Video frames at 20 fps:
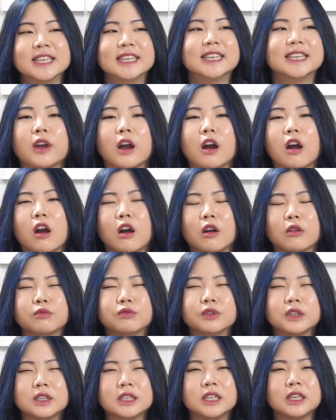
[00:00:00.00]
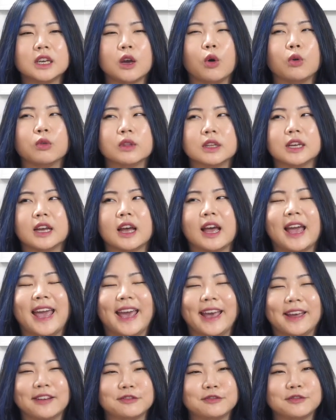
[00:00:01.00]
There are really only a
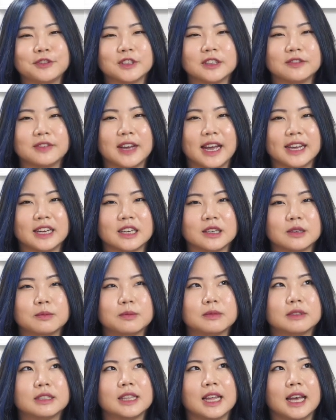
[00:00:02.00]
handful of items